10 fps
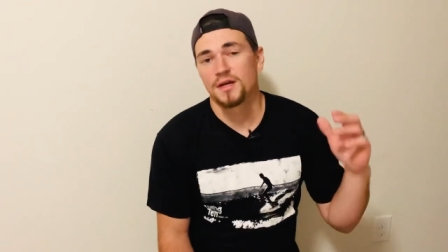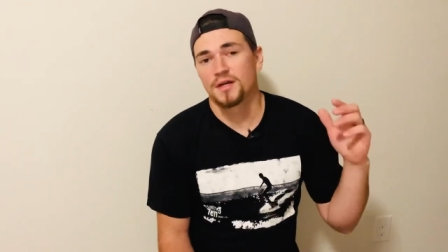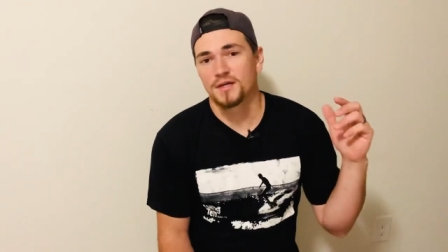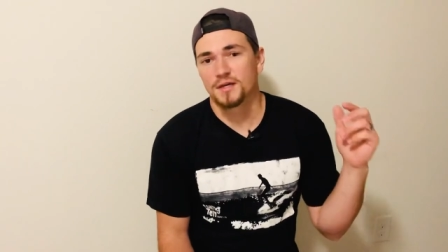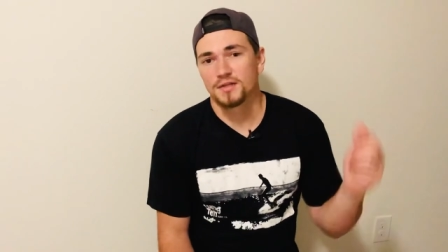
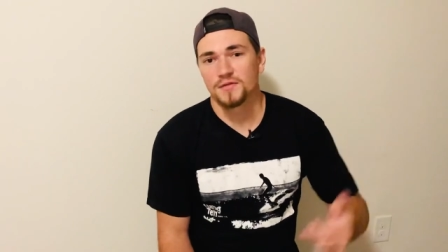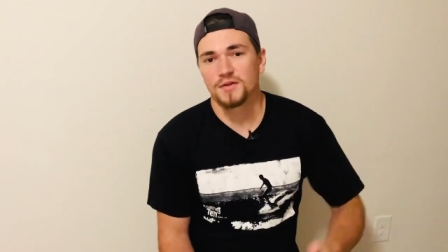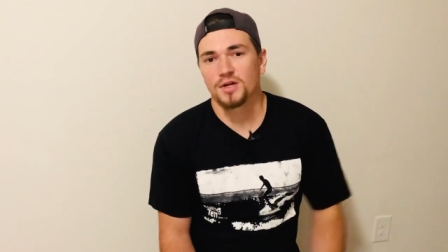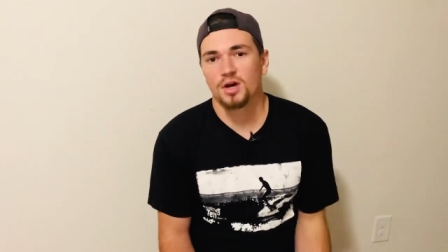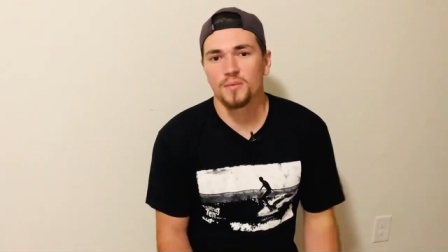and leave
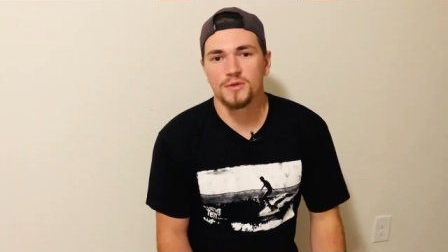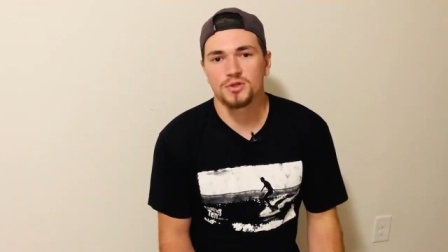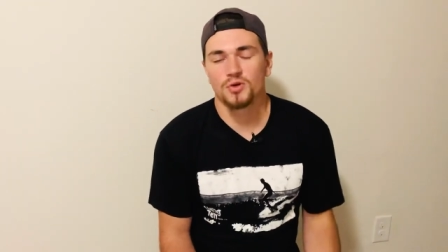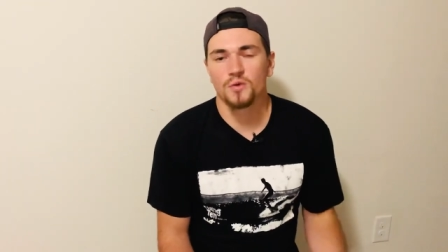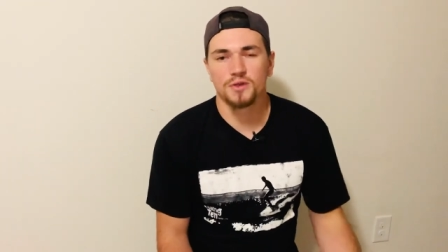any comments
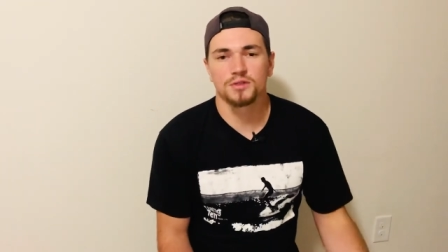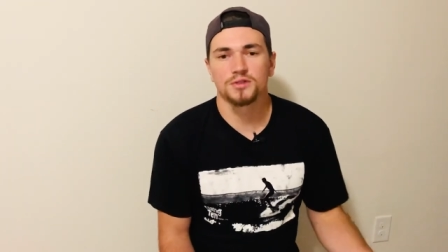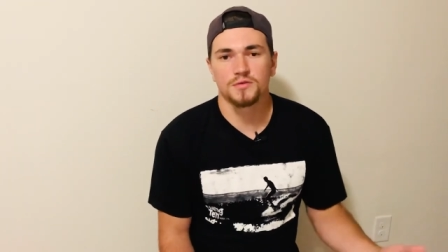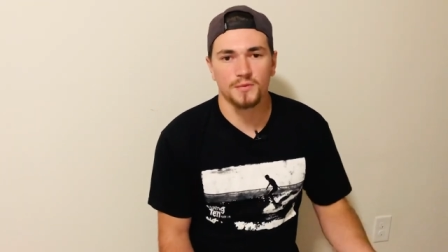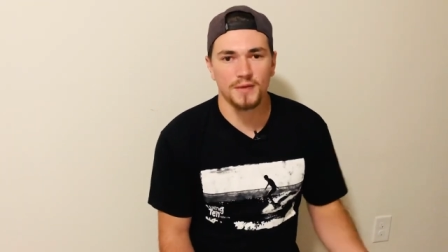or questions
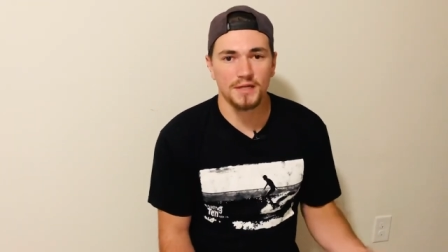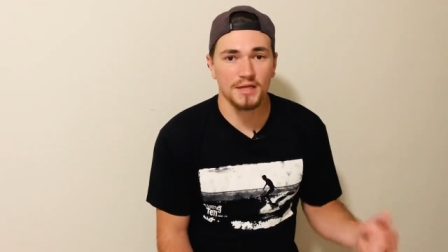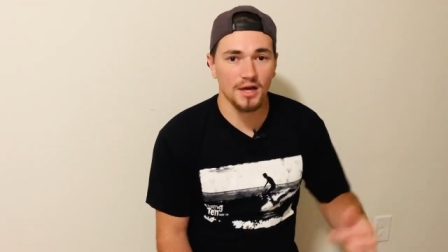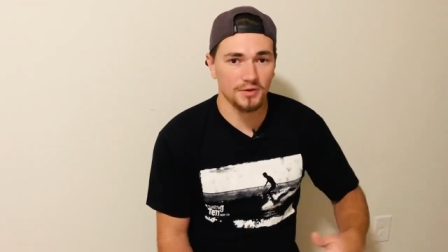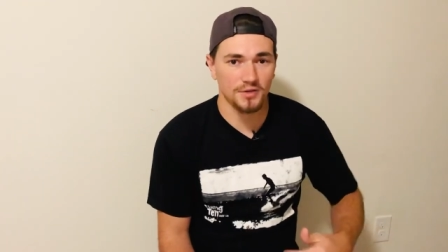for me
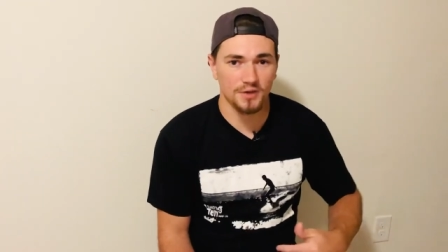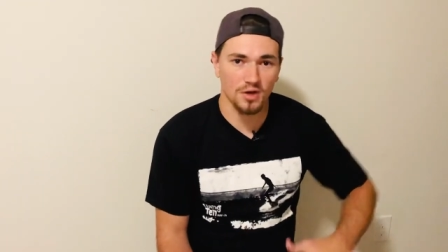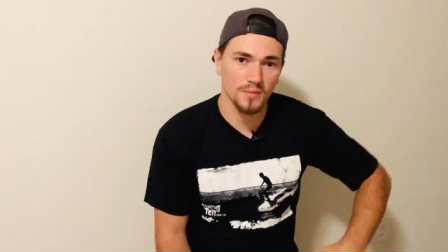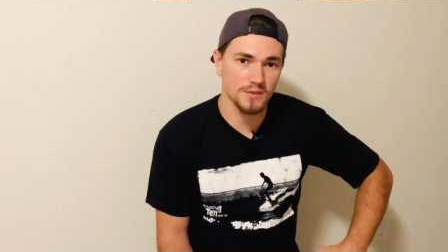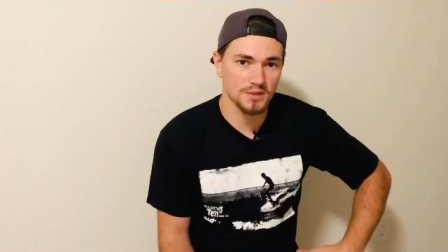down in the
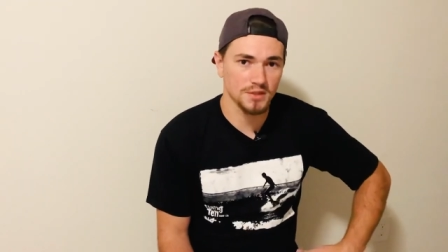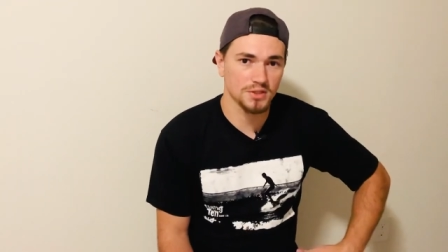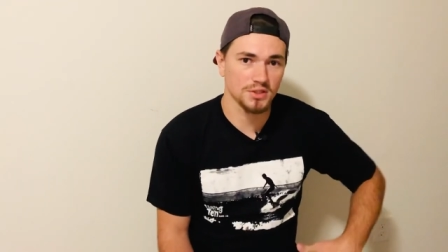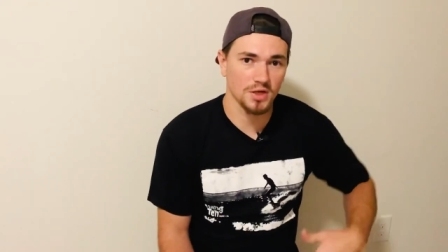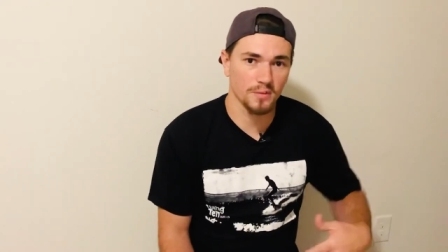comment
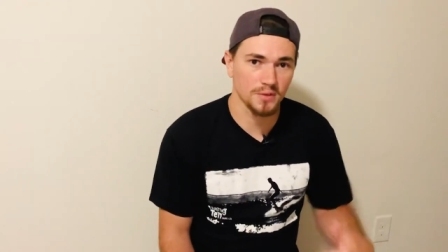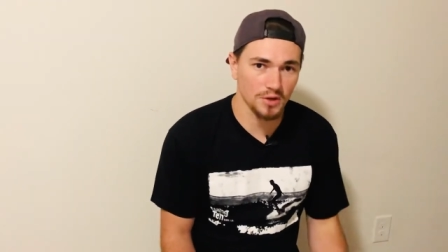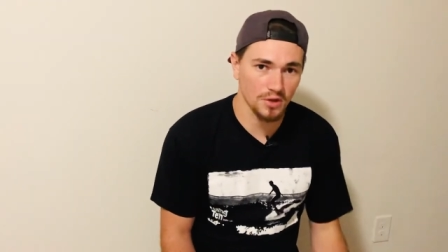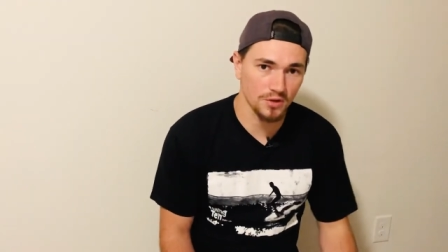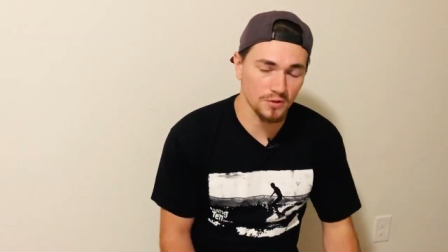section down
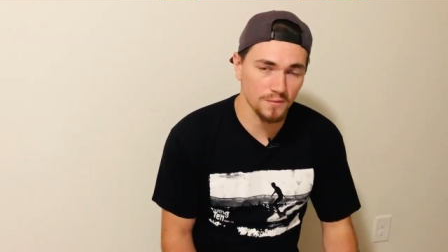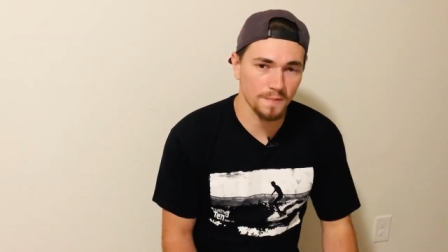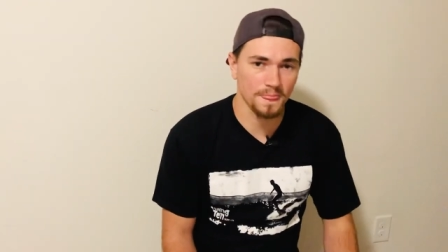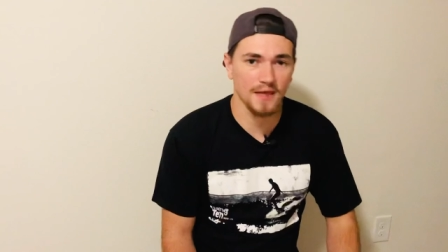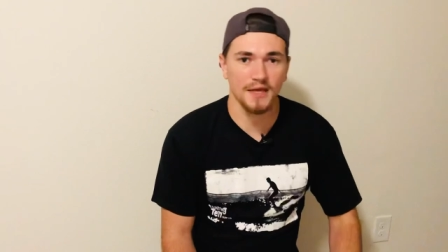below
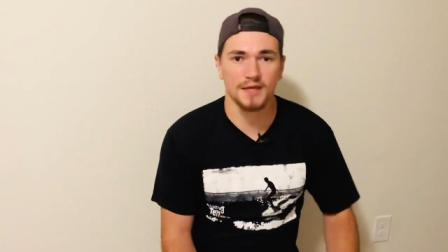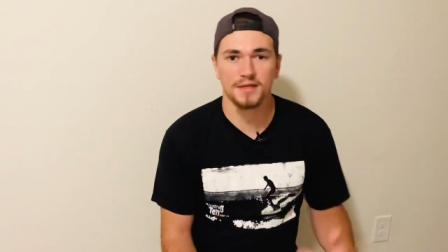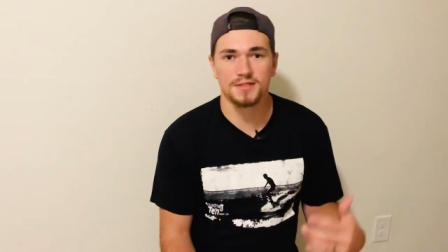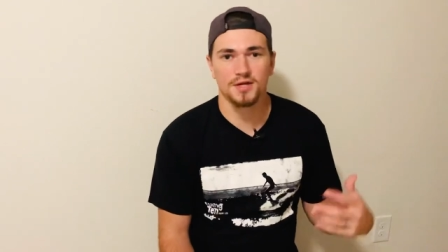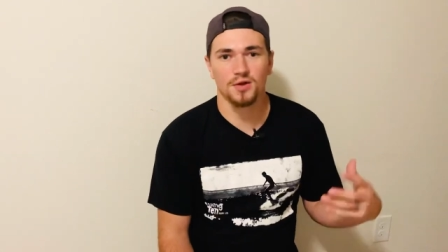
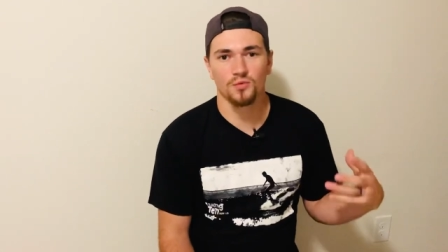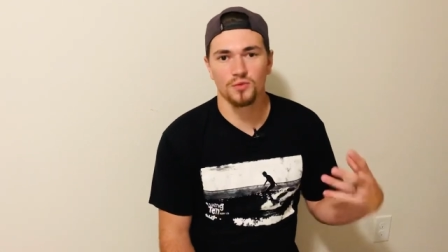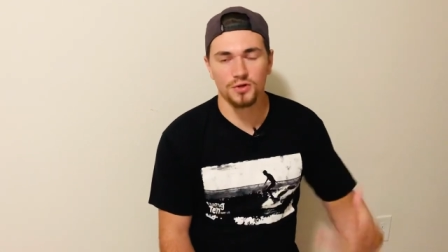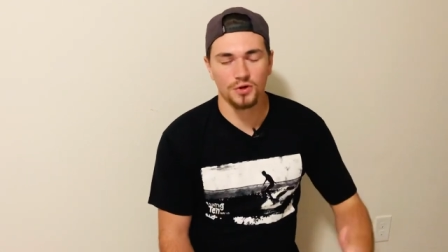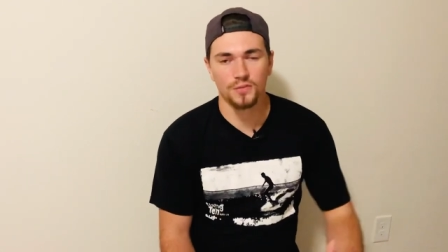and I
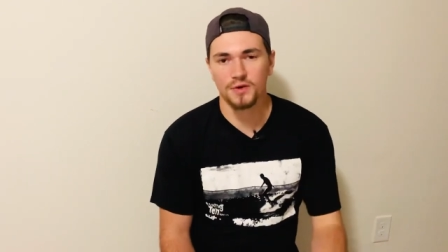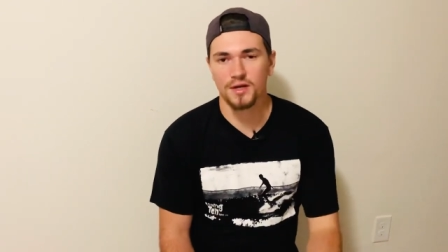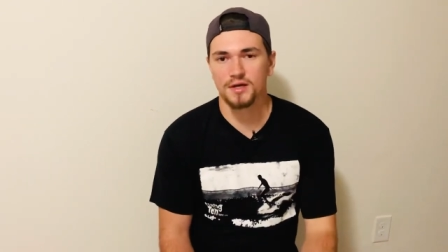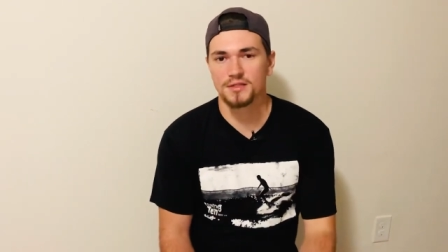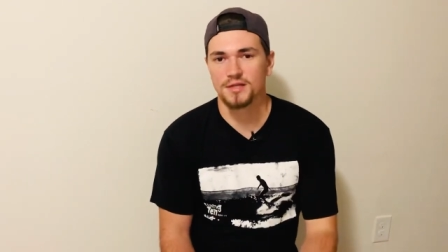really hope you
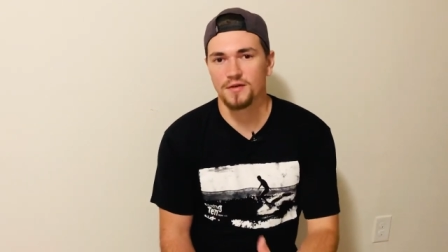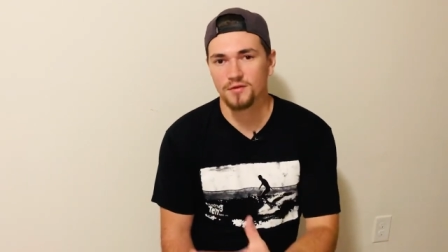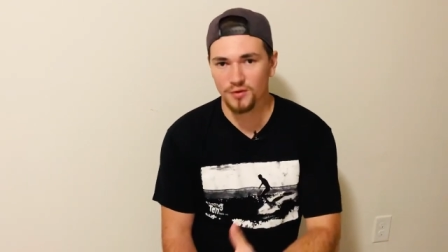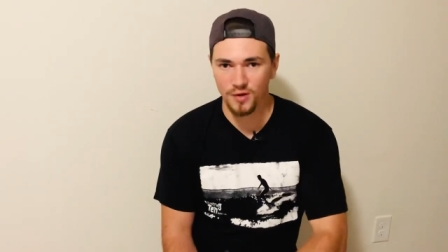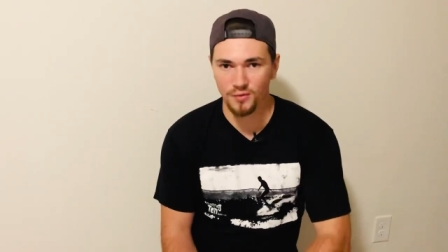guys have a
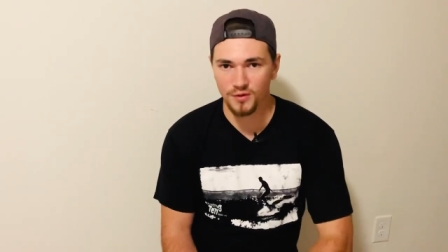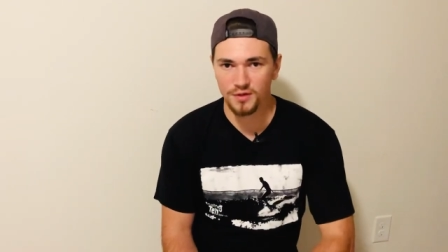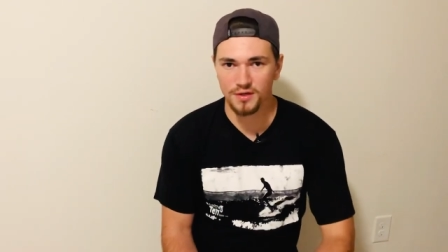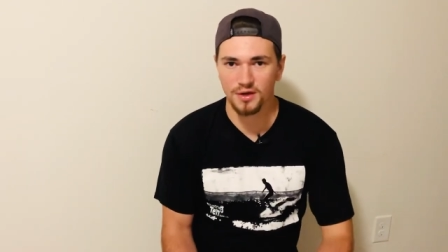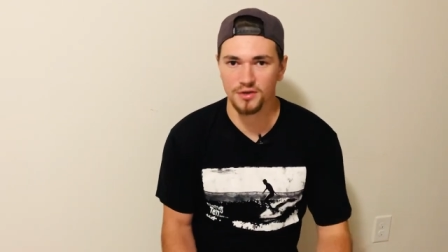great
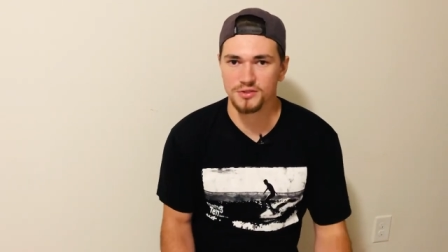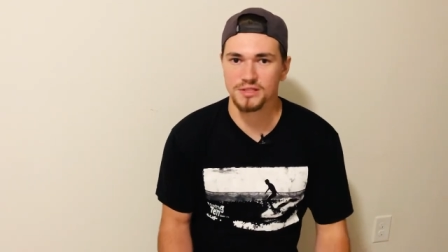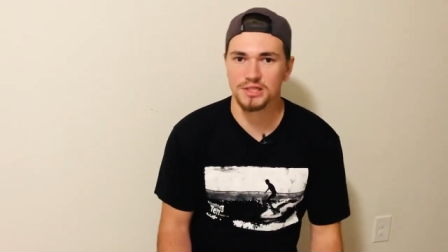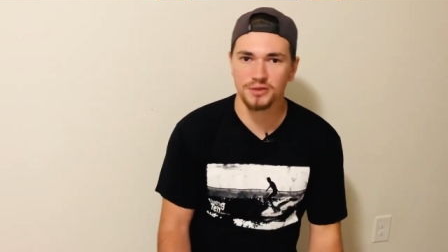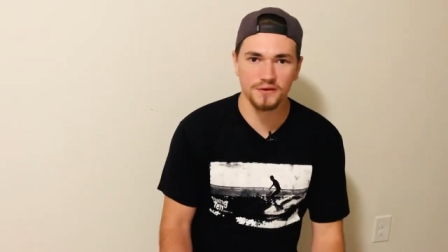one. I'll
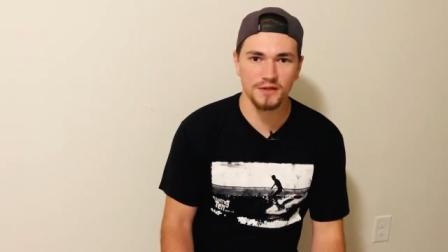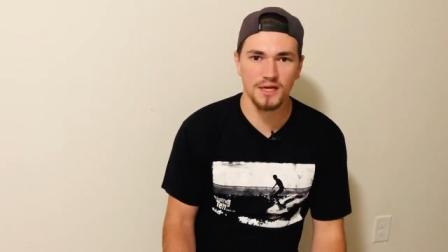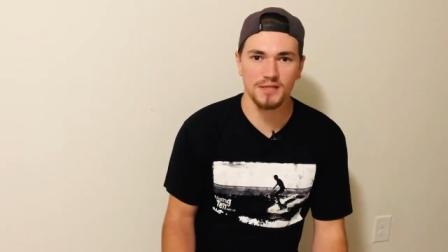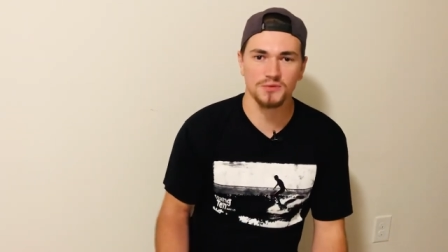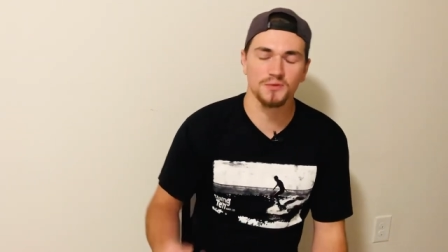see you in the
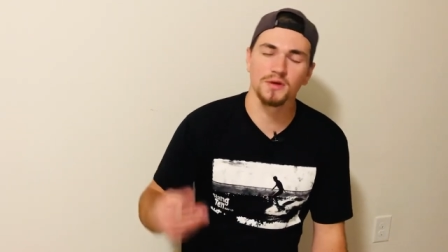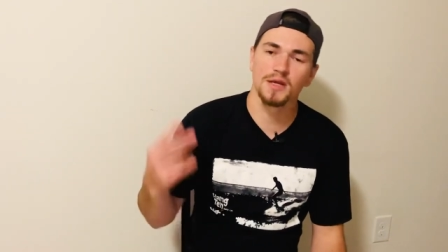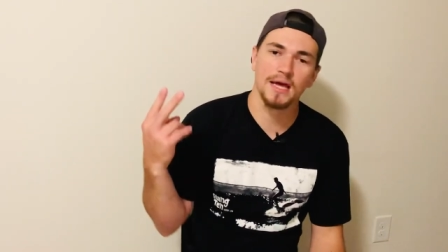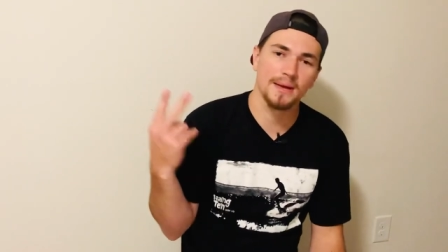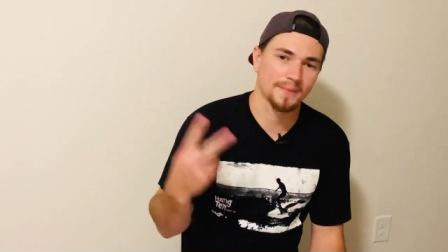next one.
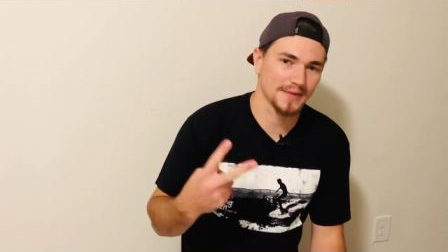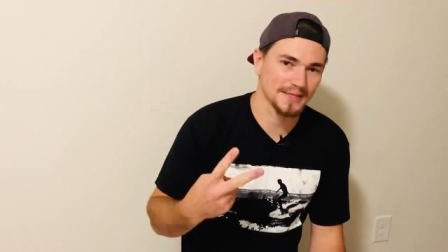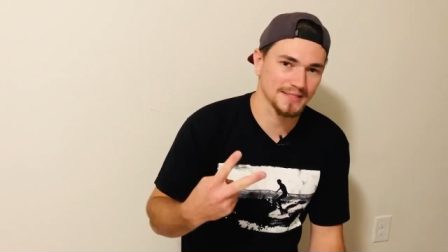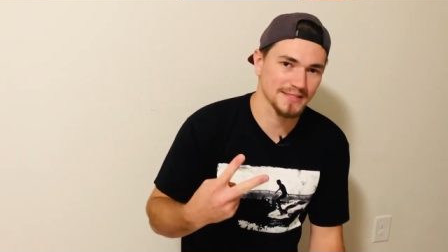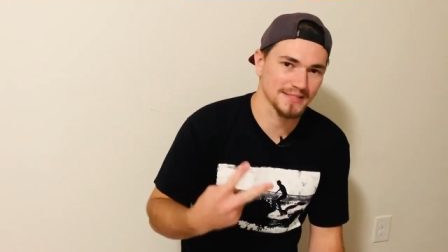
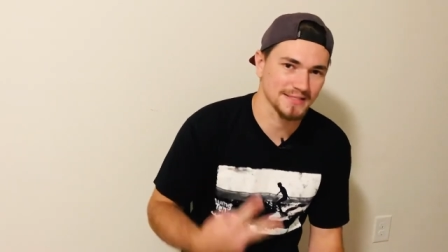Peace.